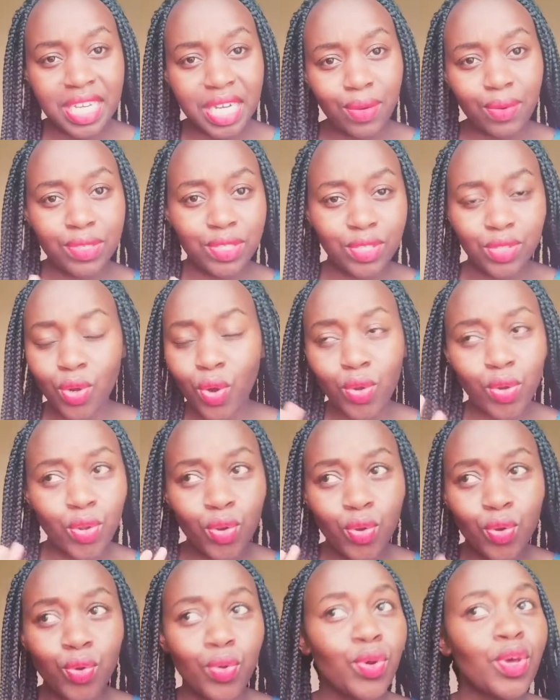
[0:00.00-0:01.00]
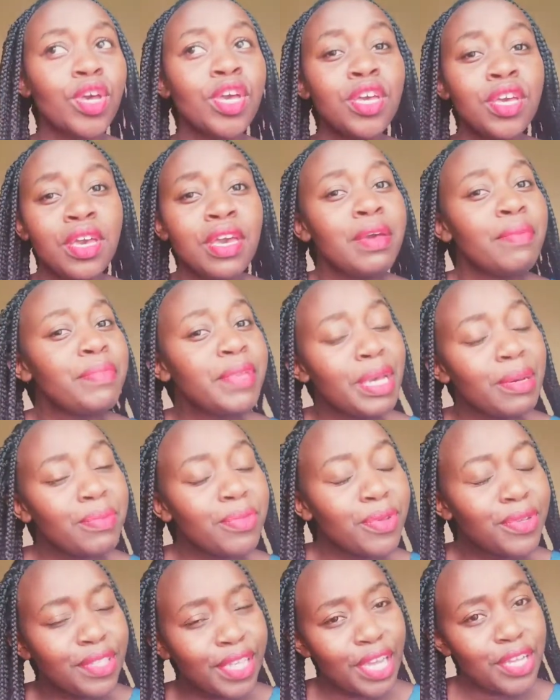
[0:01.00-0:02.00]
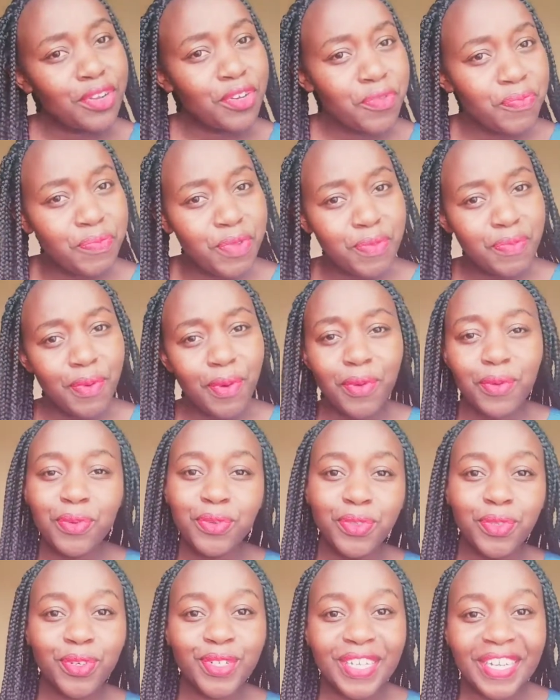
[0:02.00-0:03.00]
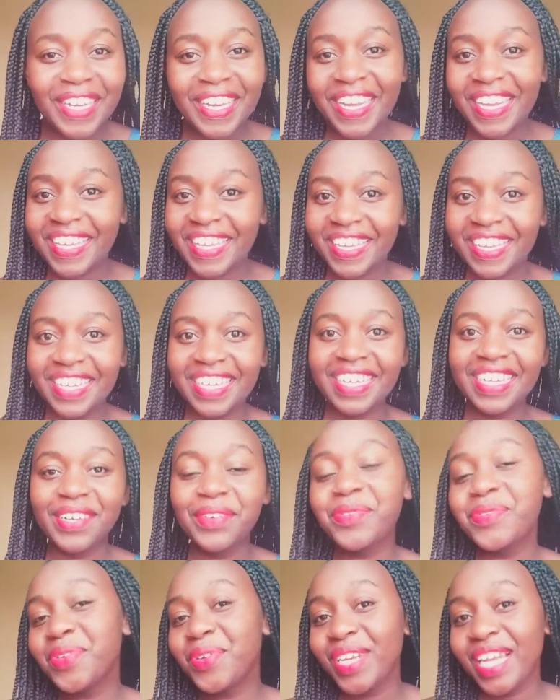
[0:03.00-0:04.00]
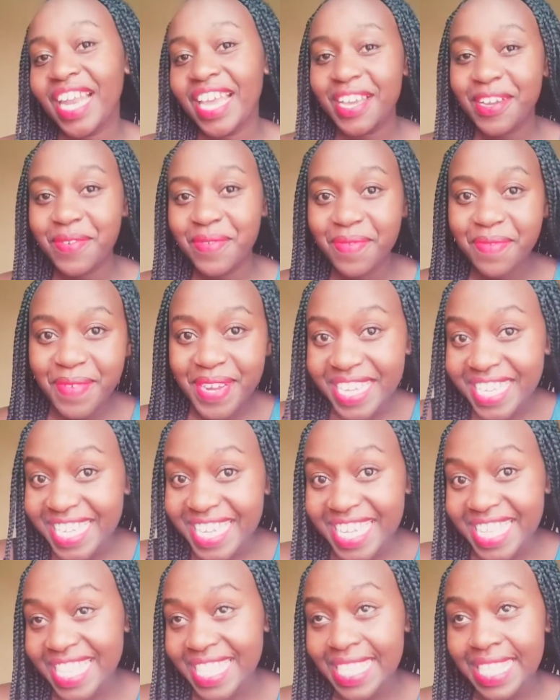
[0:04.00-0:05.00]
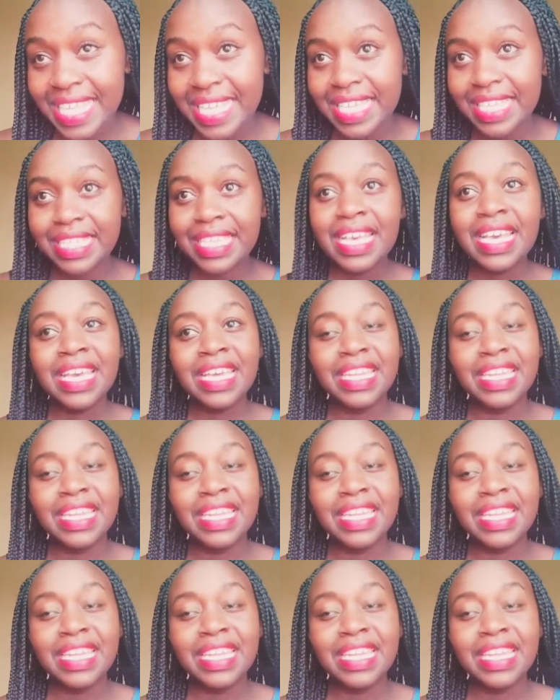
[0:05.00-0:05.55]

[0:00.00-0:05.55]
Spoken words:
And I was no, me, I'm those kind of people who don't like waiting things.